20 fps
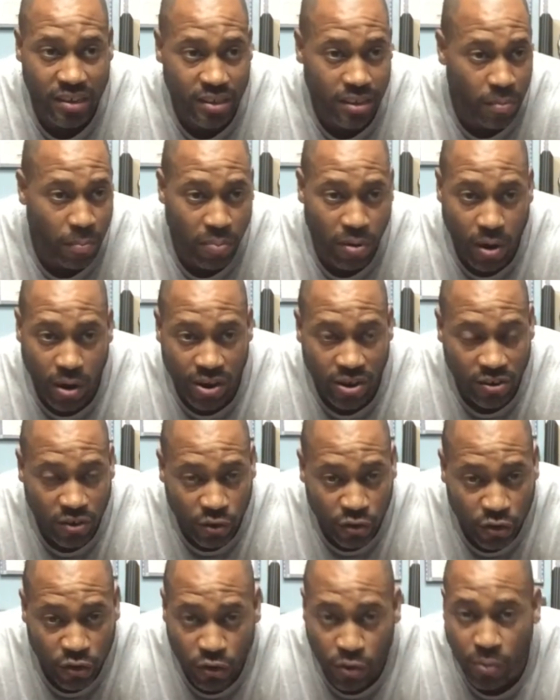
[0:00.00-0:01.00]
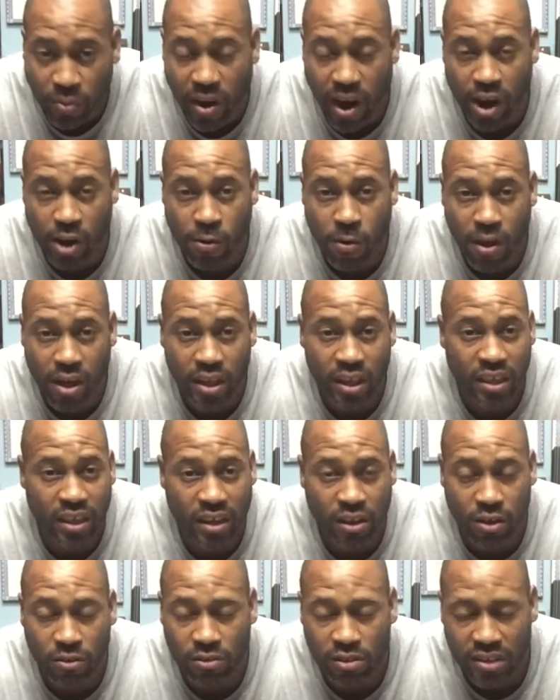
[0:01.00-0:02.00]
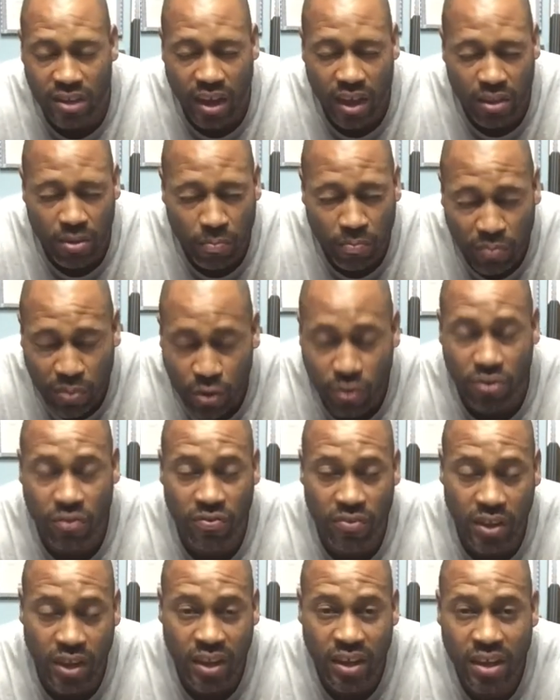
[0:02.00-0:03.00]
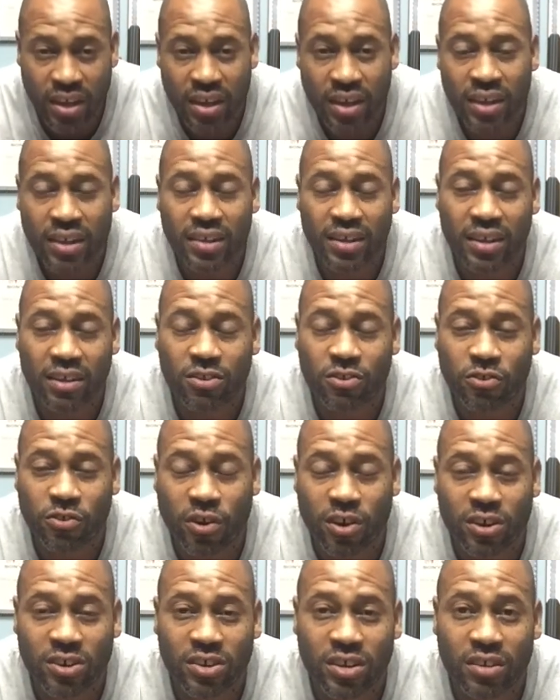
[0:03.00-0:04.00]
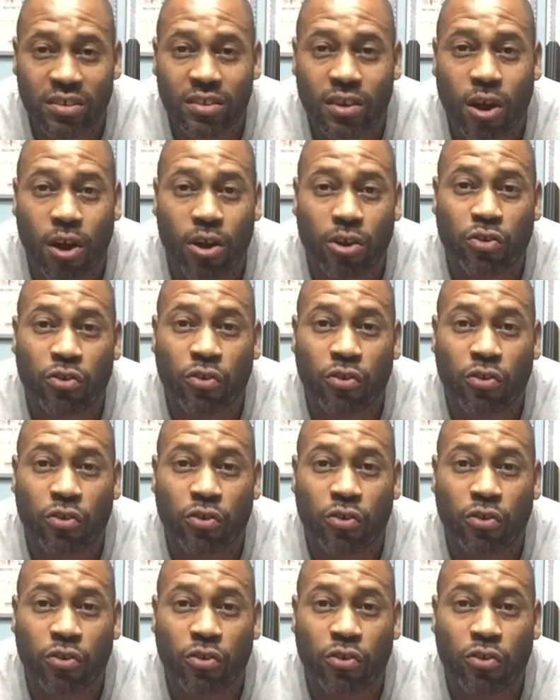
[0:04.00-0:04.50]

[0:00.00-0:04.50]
The parts are super high quality. It goes together beautifully. The instructions are